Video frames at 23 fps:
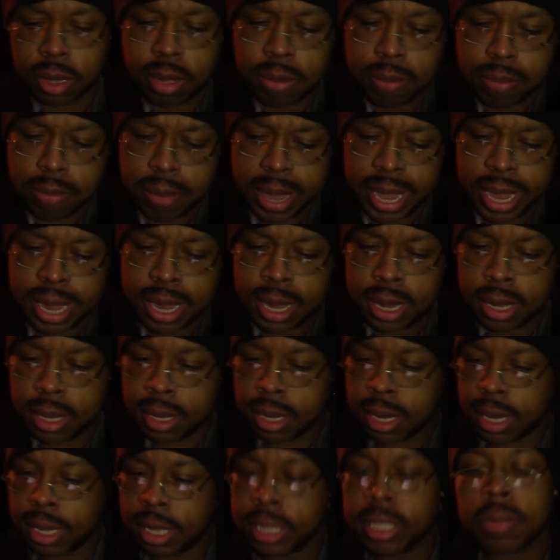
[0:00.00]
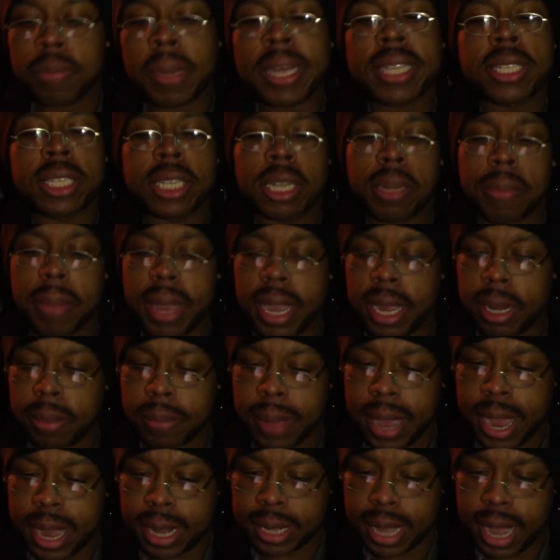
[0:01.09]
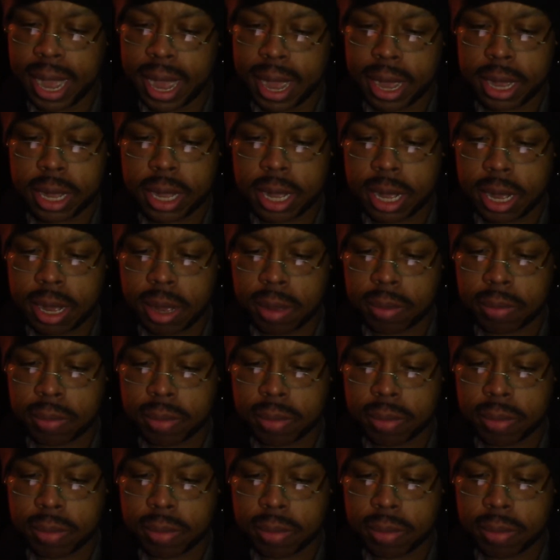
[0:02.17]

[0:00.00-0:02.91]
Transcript: the main, he's basically the main bad guy, um,